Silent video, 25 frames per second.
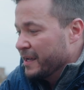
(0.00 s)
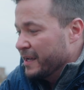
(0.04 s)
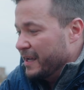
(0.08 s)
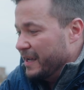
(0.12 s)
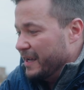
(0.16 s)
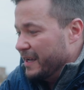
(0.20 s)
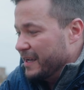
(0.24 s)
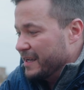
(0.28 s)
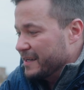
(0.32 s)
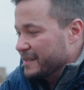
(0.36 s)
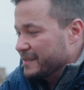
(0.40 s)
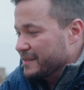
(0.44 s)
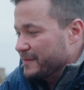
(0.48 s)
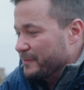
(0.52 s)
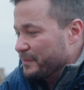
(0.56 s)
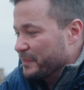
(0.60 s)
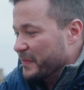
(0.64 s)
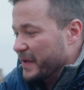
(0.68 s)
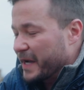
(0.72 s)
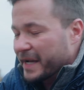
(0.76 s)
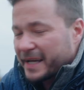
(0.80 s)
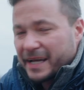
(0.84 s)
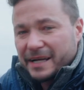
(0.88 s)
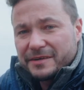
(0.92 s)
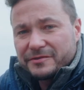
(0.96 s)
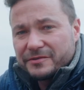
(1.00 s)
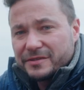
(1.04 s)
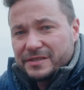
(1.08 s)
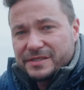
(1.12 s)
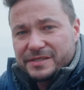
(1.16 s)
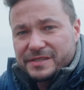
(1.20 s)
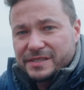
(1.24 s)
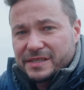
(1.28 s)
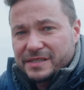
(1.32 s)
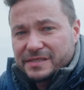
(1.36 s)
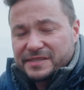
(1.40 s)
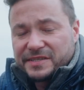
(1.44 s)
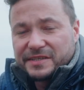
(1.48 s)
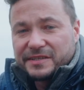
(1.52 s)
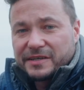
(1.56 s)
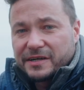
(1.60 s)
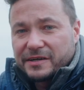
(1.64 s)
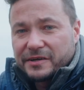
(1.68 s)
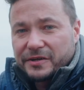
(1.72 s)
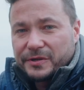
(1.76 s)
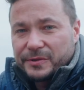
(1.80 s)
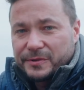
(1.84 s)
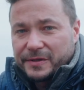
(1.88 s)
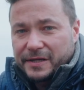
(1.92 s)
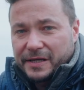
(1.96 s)
and I can't really see a
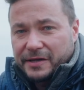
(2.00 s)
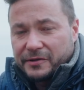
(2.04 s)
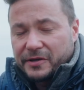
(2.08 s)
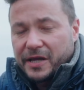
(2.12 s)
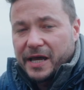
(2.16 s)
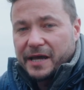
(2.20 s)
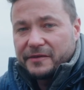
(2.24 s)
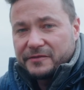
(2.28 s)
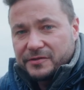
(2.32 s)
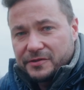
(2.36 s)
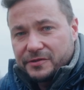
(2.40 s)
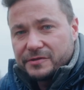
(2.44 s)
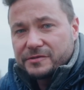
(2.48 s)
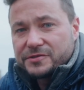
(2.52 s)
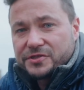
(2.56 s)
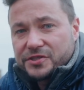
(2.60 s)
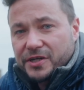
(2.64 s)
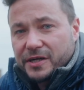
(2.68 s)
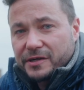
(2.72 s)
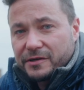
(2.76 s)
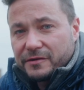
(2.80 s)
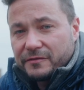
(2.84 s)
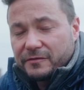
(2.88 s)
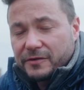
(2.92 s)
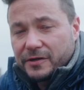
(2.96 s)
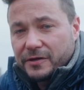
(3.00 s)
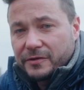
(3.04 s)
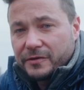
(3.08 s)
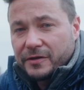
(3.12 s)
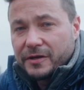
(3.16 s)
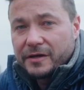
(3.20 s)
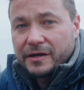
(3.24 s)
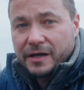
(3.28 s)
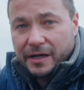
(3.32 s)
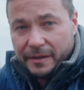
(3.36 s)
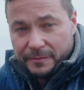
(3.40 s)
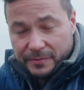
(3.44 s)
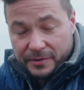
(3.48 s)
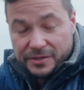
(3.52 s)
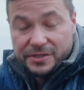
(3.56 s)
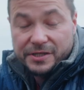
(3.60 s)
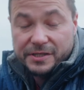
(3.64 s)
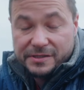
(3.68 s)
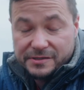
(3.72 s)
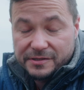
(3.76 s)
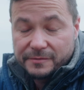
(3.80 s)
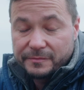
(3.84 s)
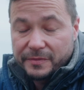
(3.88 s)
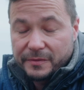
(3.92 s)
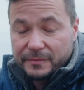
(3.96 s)
scenario when I have to use gyroflow. I
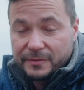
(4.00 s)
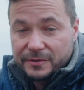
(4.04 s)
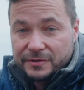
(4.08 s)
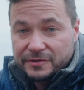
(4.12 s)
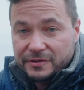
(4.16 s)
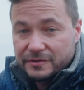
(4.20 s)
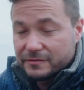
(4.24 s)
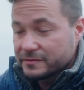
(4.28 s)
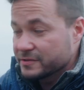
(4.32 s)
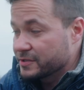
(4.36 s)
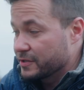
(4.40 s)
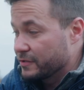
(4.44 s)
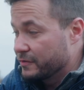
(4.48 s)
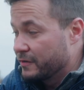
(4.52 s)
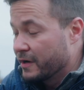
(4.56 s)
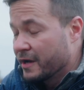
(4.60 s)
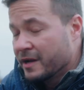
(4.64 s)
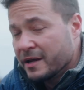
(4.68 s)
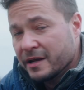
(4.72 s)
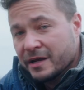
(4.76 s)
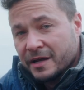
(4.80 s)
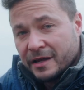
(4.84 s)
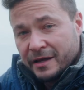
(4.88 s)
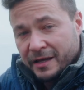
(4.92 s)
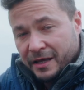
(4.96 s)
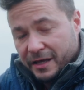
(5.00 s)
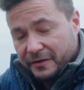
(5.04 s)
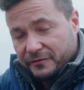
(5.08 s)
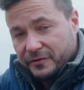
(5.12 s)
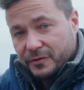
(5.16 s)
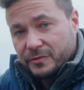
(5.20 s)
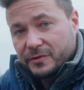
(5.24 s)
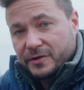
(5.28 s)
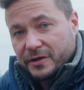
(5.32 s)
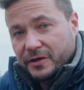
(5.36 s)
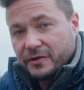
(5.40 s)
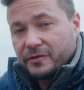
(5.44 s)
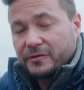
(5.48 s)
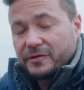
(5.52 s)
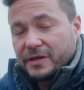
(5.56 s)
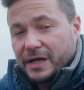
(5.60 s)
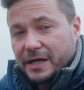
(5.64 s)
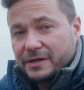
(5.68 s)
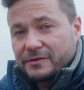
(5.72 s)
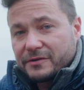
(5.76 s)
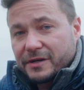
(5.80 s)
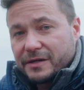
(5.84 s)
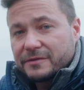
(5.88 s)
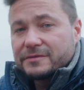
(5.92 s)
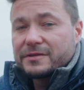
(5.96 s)
appreciate some people do, so if you want to go
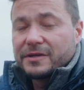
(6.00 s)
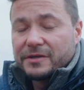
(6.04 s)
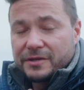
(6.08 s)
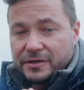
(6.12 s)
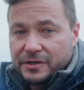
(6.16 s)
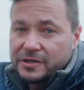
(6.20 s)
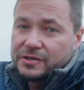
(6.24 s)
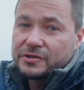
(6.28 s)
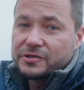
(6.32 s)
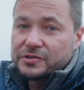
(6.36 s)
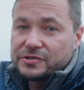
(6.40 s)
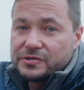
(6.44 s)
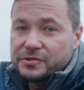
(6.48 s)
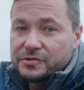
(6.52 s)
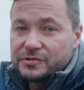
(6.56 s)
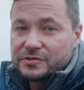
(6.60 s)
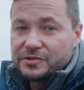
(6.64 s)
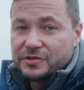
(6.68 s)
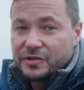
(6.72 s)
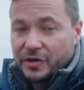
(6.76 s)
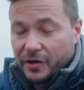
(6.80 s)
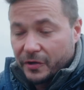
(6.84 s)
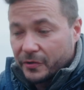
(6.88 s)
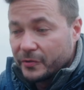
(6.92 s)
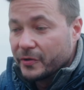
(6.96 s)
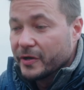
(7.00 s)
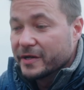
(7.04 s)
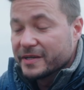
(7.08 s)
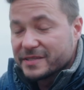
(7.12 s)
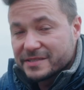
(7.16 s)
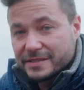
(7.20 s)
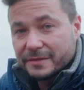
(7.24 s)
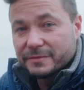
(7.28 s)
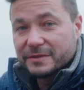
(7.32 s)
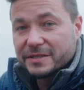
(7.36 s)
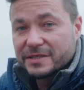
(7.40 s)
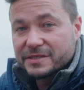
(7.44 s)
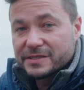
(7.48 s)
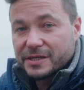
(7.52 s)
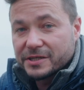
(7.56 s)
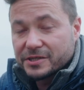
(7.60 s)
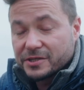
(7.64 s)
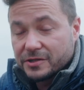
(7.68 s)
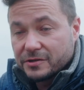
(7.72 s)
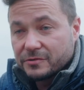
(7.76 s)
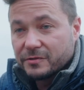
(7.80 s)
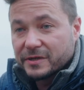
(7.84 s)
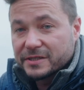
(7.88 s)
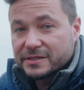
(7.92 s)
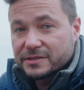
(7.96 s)
that route, just use no
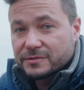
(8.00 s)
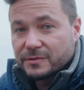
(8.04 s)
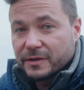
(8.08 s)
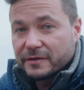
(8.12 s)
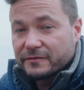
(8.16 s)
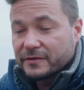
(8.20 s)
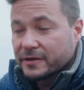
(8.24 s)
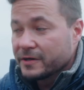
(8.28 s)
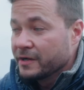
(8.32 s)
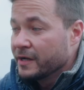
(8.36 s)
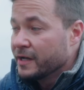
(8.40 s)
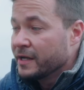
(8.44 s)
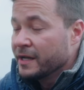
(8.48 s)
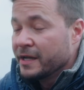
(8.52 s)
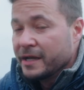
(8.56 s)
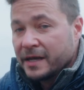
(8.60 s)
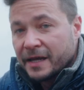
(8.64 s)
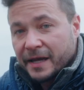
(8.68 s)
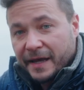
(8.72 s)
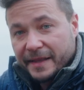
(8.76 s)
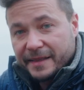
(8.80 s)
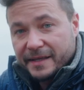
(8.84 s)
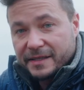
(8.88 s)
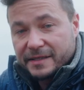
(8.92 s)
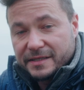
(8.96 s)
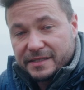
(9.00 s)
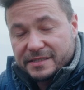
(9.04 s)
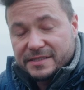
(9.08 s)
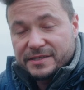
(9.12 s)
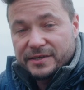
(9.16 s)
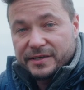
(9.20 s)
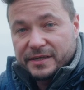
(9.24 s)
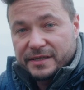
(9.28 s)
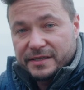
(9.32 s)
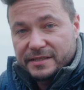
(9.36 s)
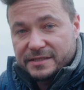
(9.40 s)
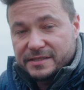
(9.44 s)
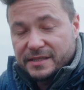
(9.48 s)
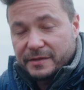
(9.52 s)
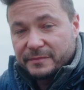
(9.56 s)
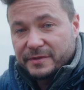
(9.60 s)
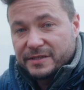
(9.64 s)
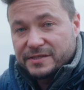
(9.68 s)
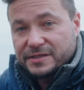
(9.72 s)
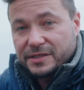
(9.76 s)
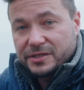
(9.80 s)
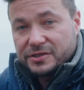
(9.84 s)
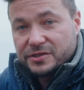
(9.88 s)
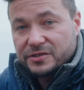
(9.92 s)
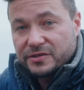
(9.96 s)
stabilization whatsoever and then decide the
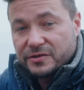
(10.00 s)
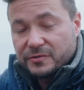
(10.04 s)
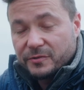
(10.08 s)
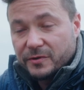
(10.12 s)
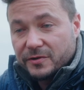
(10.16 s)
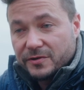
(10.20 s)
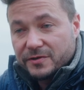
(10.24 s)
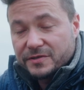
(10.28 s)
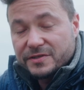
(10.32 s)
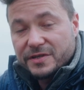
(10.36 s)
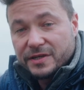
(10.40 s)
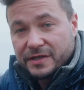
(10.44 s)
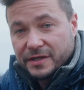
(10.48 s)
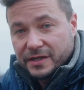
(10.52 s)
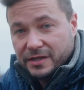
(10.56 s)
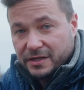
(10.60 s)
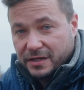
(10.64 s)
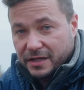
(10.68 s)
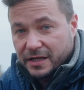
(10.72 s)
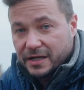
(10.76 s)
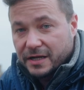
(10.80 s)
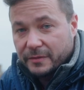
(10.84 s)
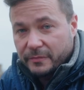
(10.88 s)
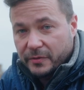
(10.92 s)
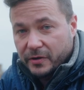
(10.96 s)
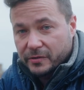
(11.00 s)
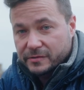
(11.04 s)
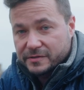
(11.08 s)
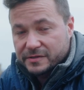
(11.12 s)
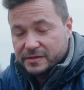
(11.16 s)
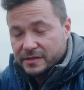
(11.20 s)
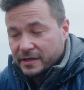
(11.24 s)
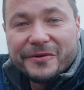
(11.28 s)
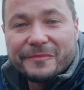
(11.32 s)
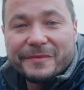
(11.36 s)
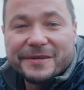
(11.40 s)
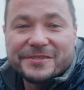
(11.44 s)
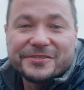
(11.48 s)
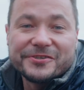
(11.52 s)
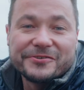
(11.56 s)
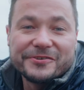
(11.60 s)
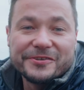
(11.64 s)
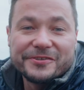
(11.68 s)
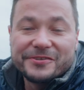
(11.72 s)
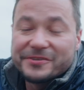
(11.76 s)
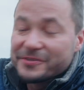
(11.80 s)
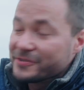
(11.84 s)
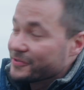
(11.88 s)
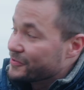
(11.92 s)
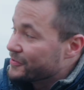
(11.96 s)
stabilization you want in a post. For
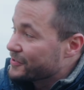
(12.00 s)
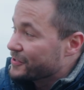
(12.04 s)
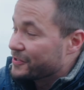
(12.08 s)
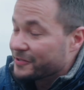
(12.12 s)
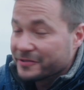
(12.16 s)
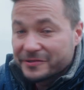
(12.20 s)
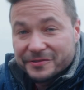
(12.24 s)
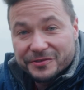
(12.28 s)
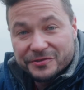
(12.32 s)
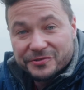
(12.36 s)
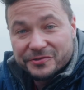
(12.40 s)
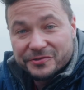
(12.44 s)
majority though, there are only